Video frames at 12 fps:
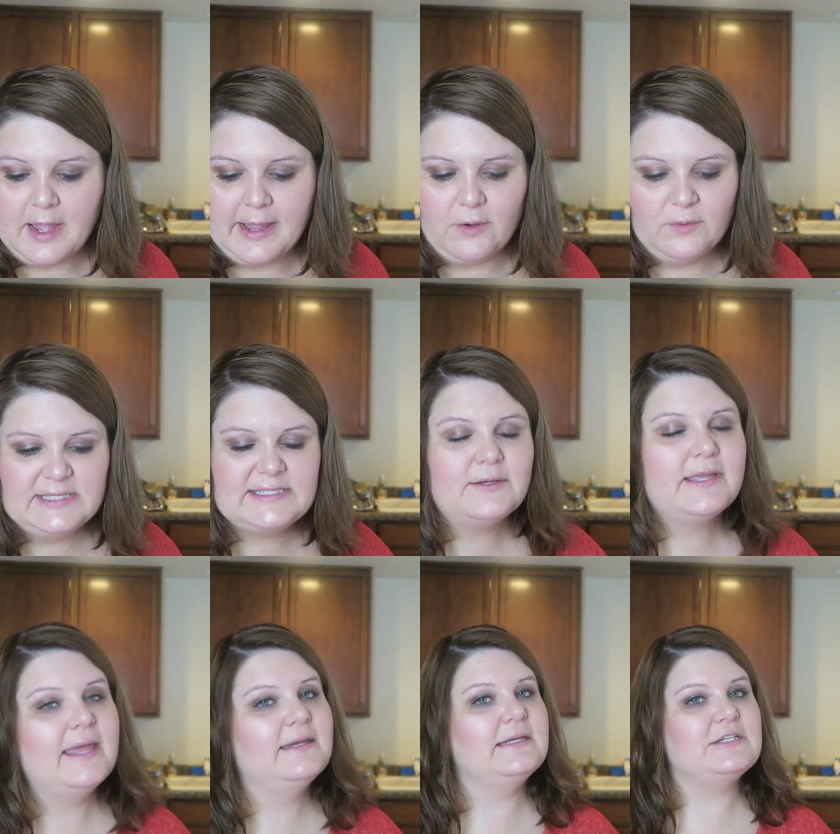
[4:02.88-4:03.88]
I always tell
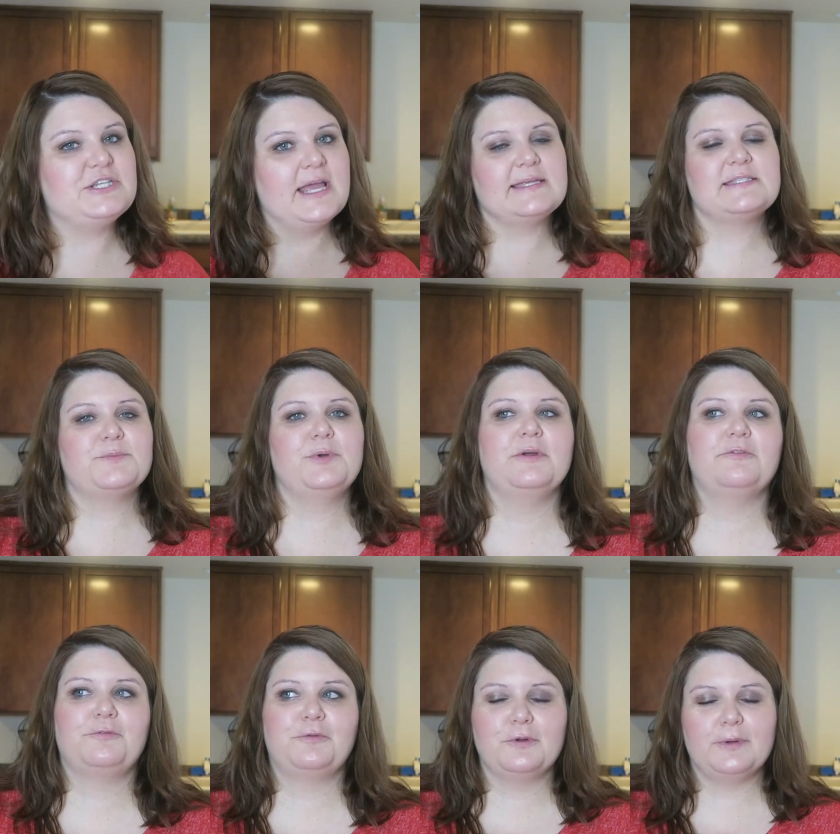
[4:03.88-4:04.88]
Kennedy she has to put
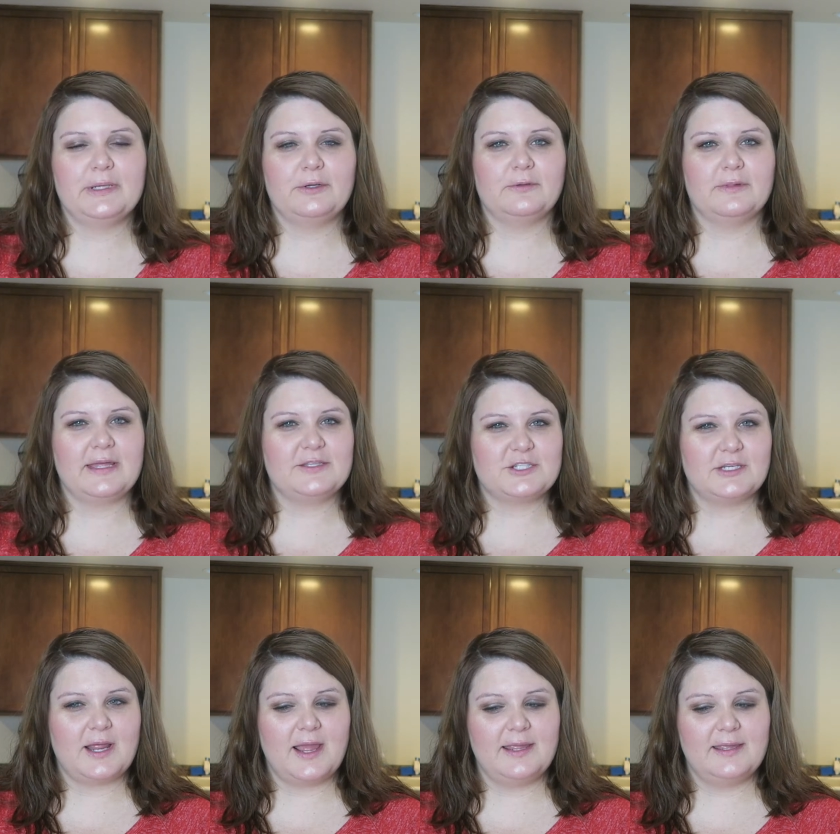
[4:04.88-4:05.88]
fruit in her lunch
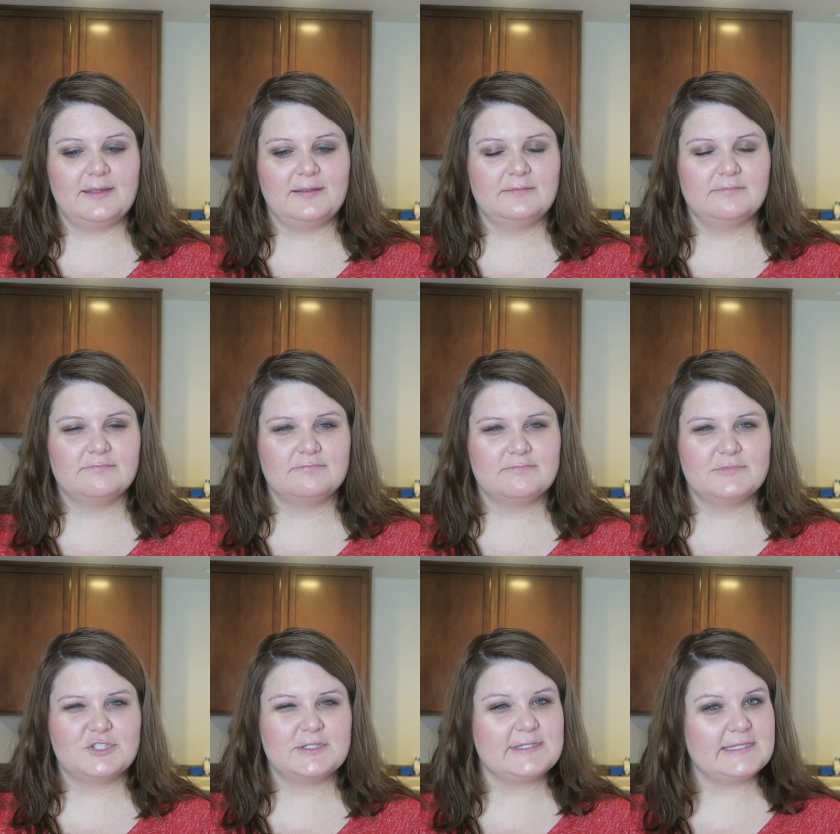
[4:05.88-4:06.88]
and I
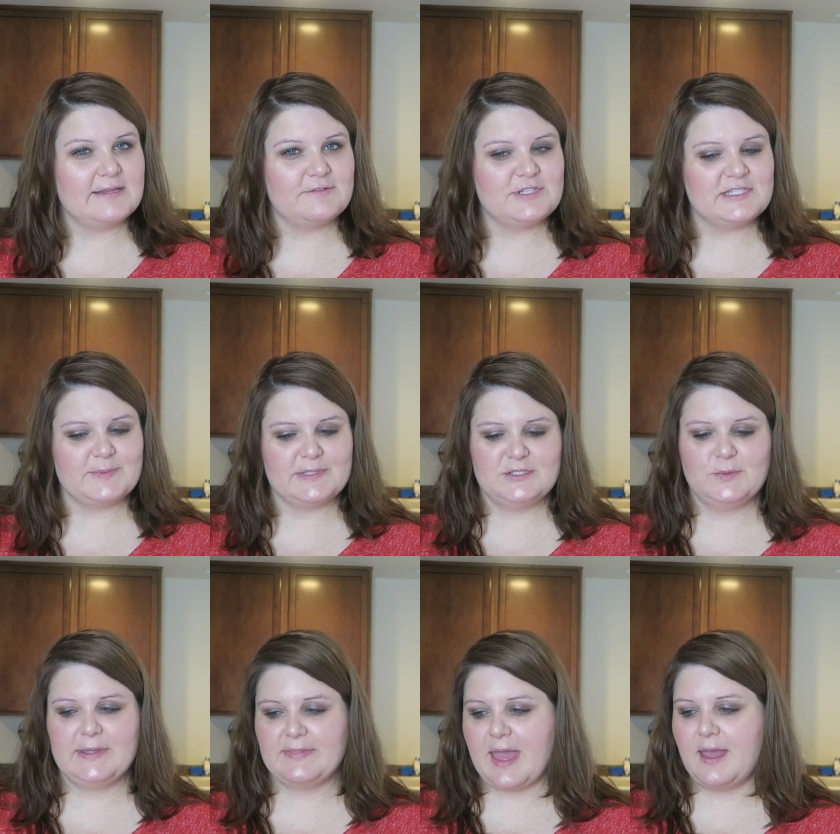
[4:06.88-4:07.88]
should see if she's been
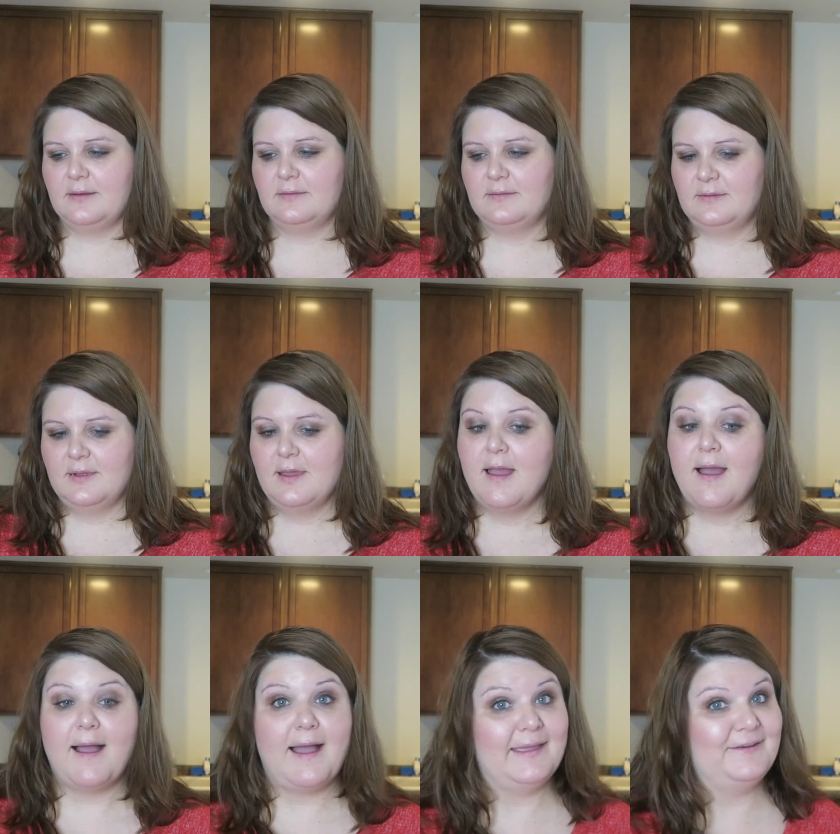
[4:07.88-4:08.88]
doing that.
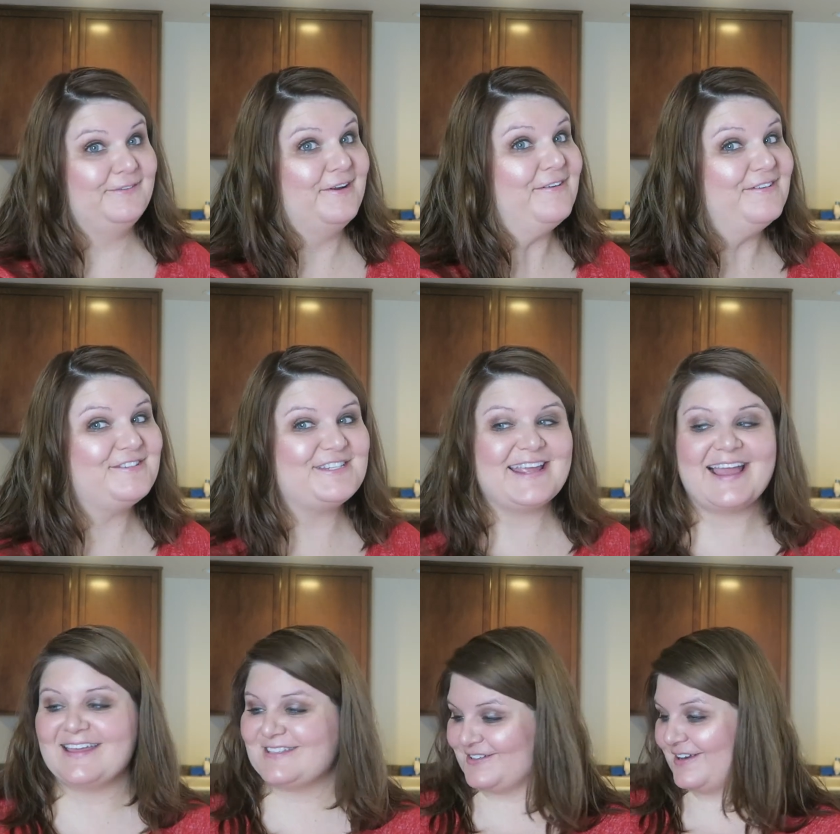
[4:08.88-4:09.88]
I don't know if she
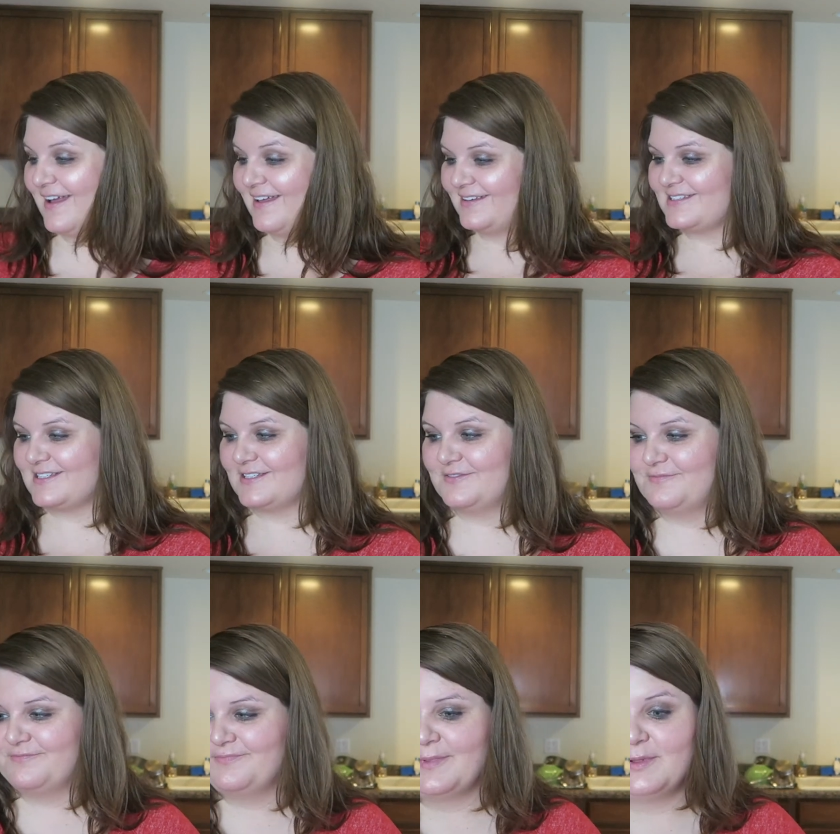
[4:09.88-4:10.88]
has
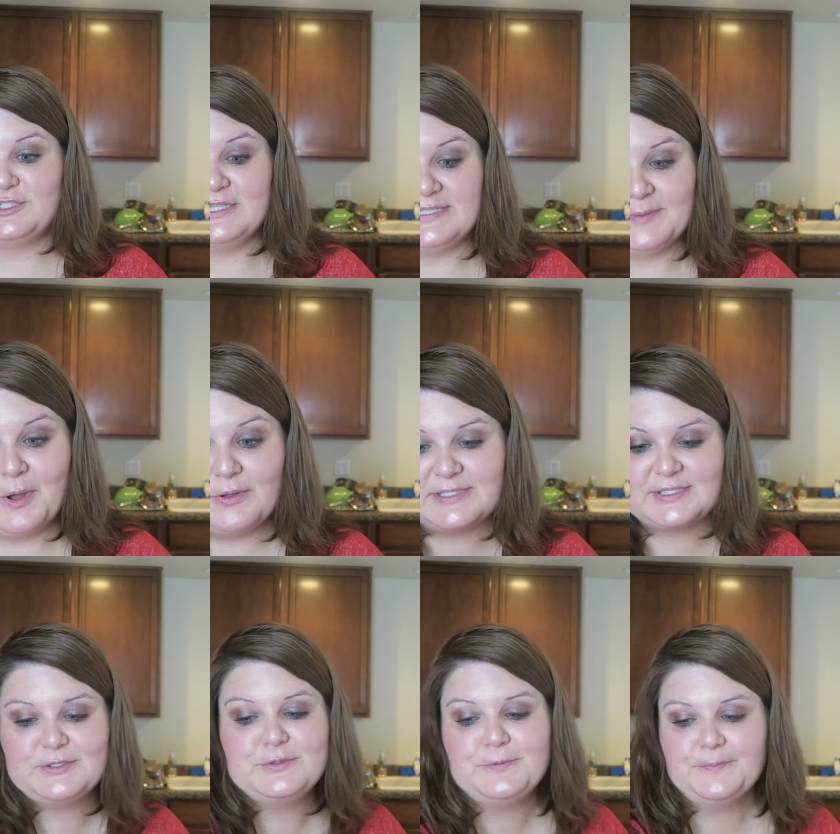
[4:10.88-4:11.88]
or not. She's supposed
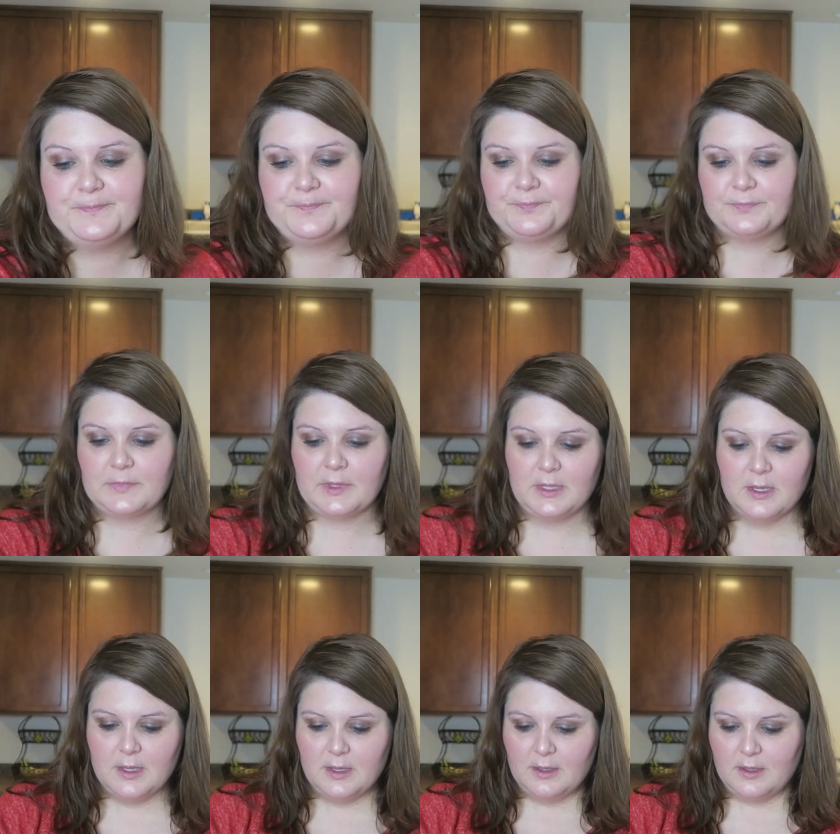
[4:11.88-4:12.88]

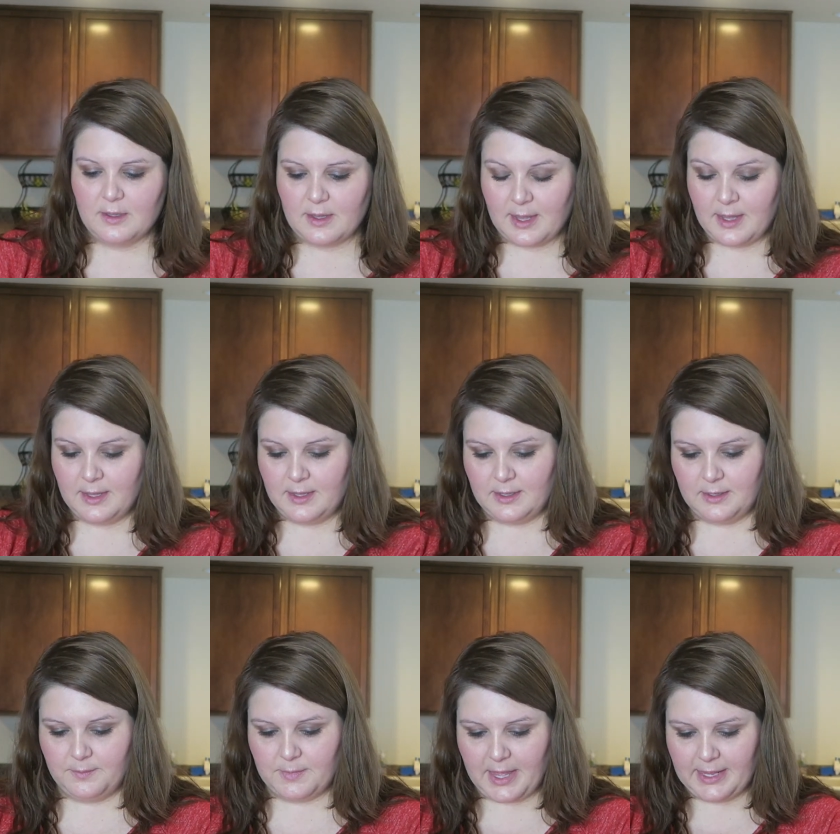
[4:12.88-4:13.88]
to.
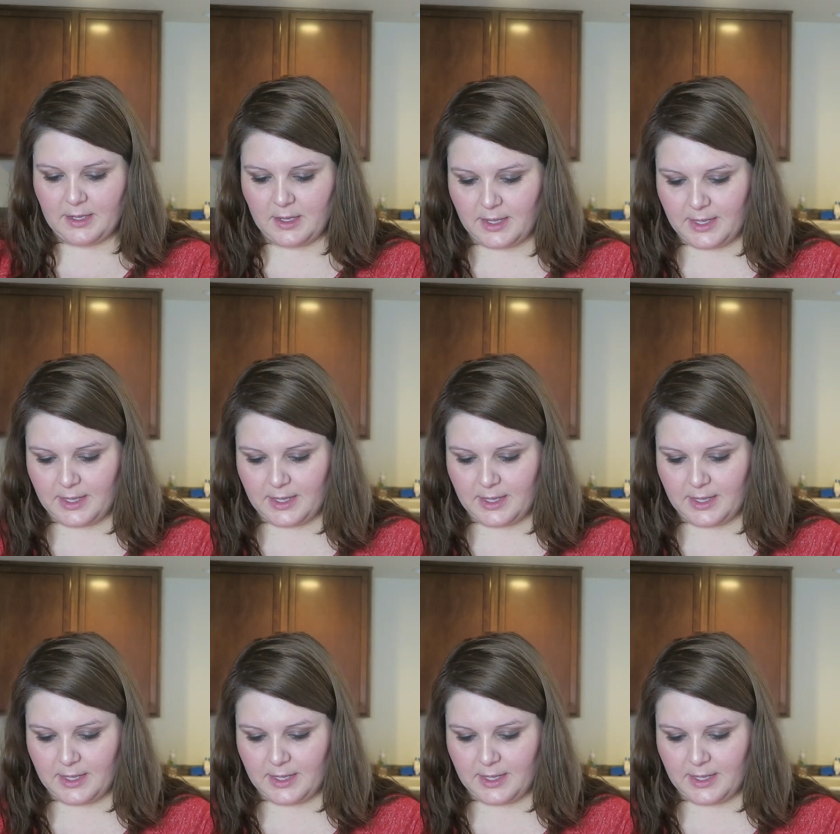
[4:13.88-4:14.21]
Um, I